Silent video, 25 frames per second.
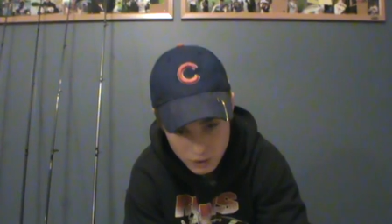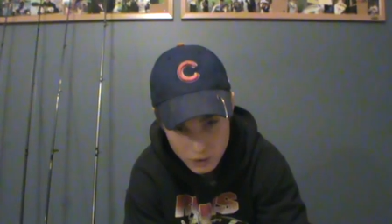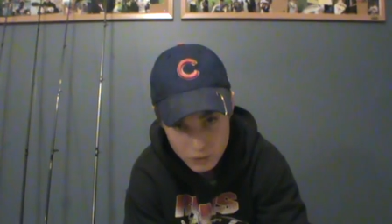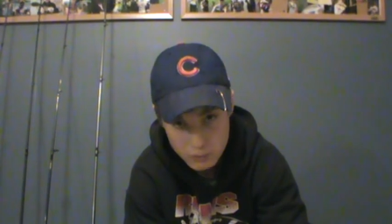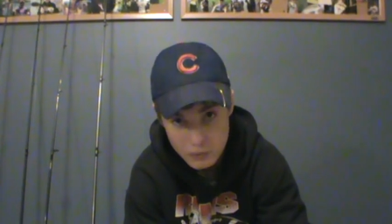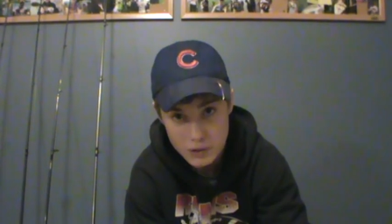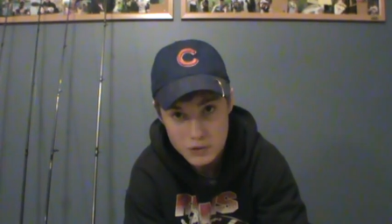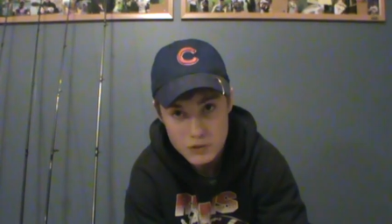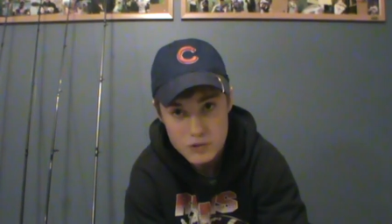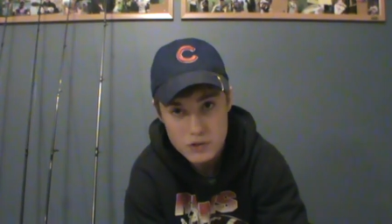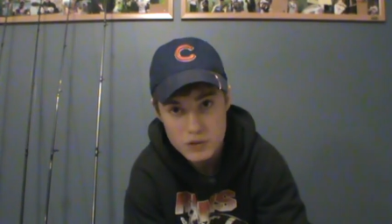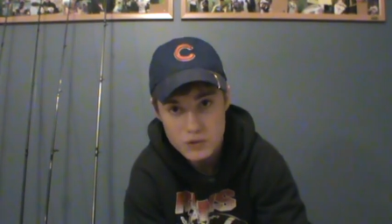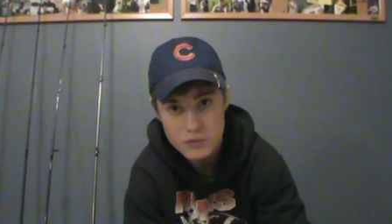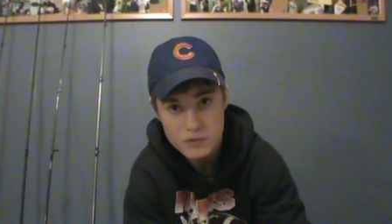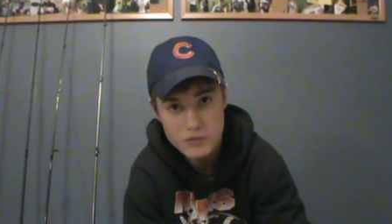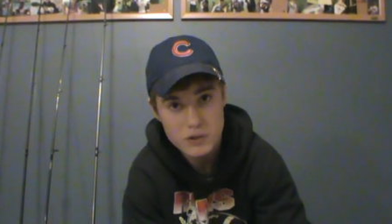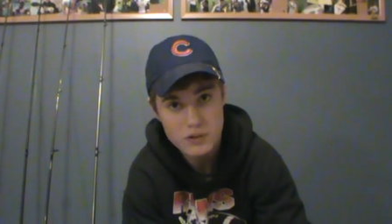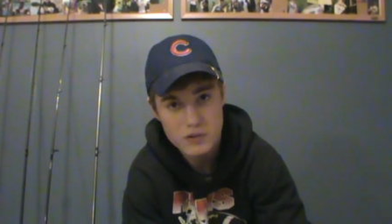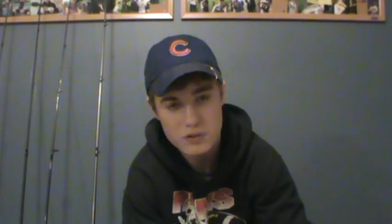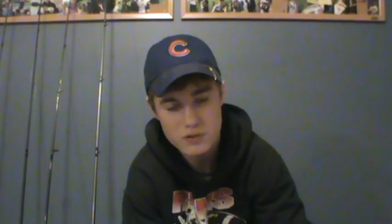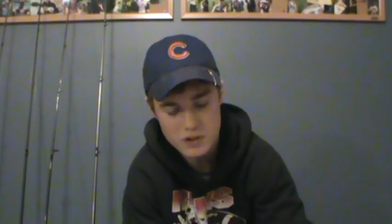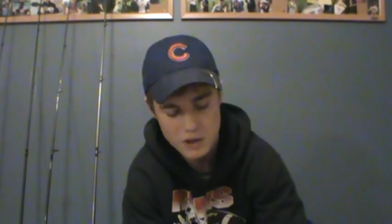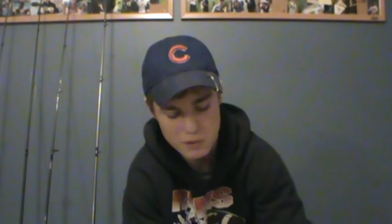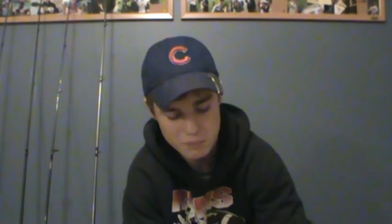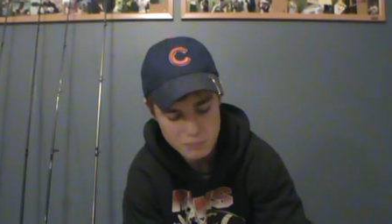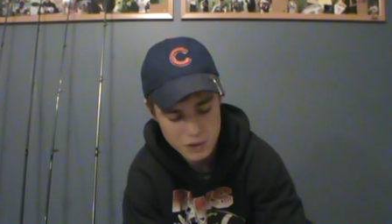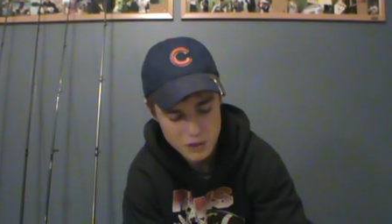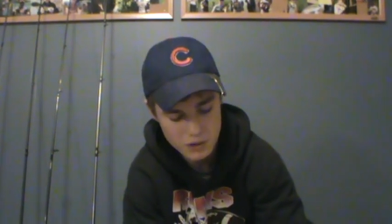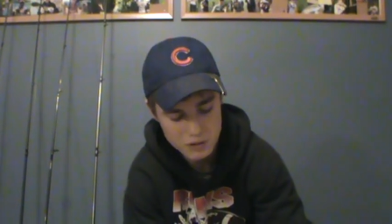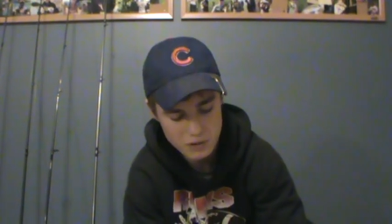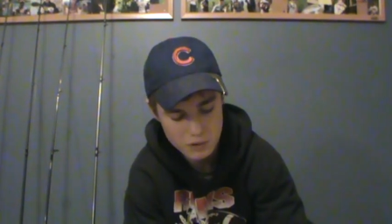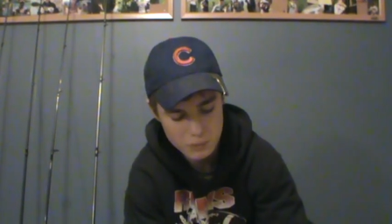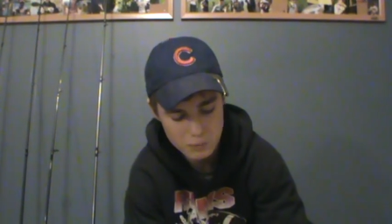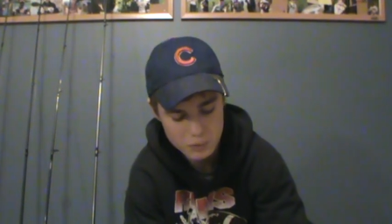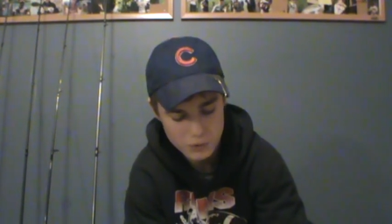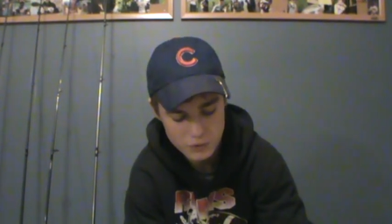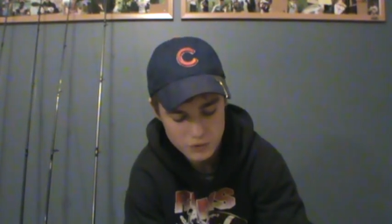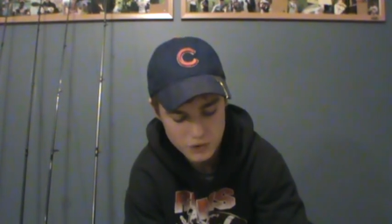I'm not sure if they're stopped making
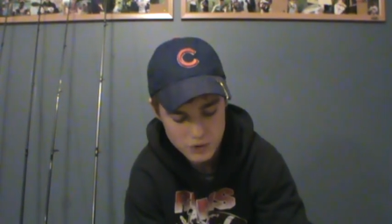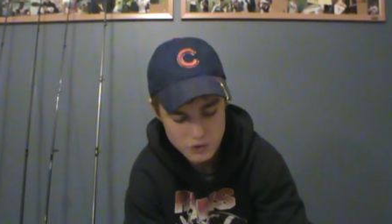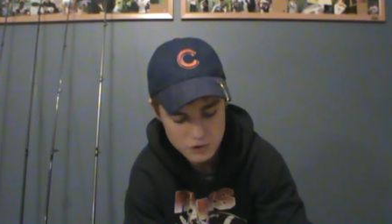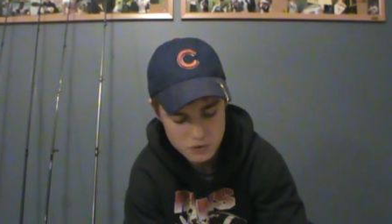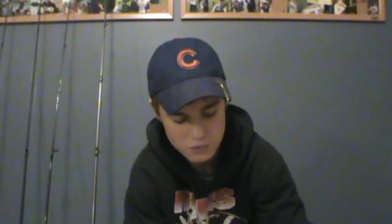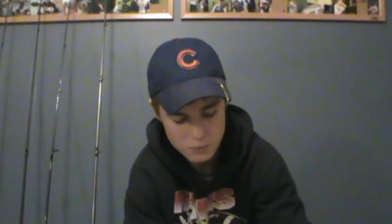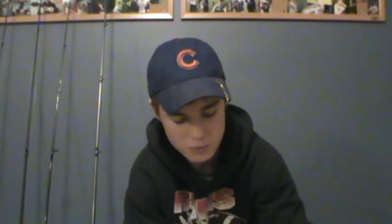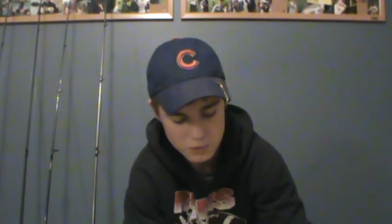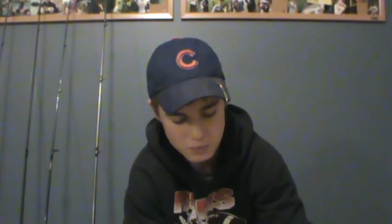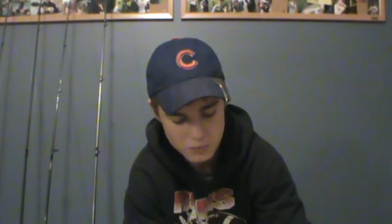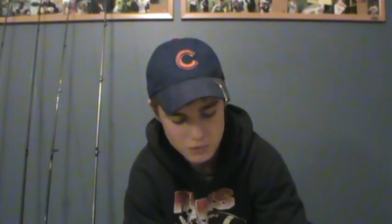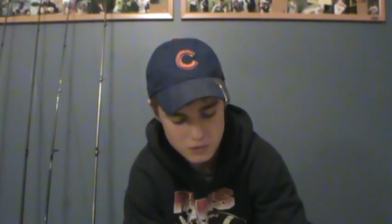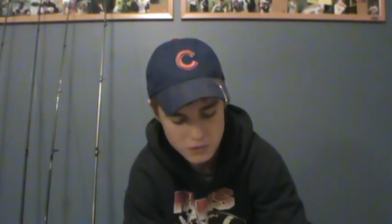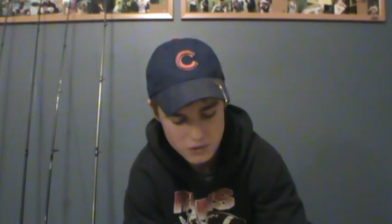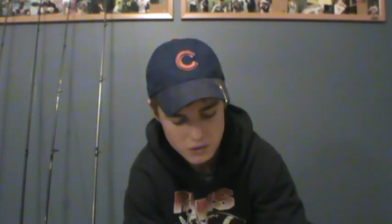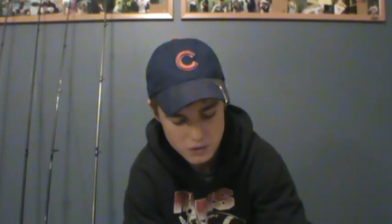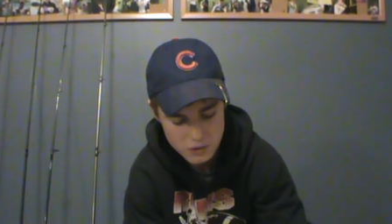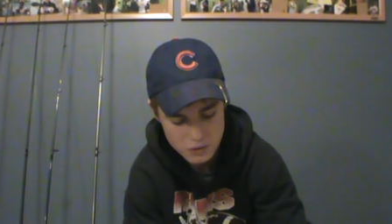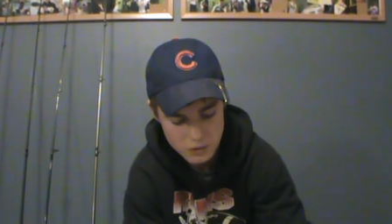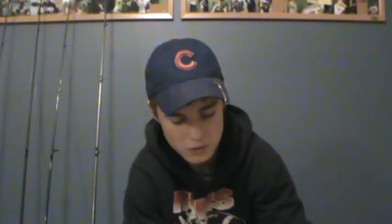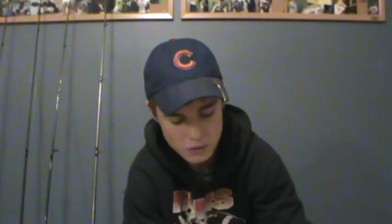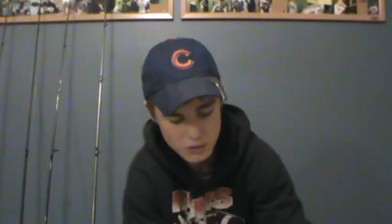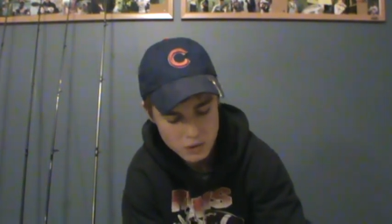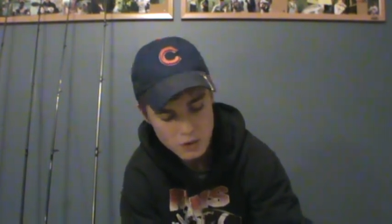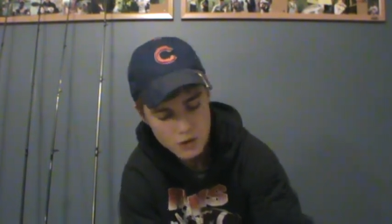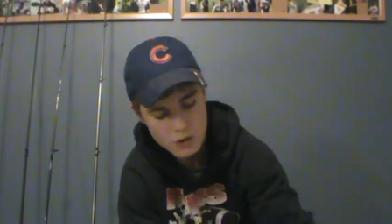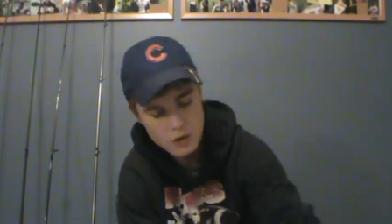them or if they just put them on sale.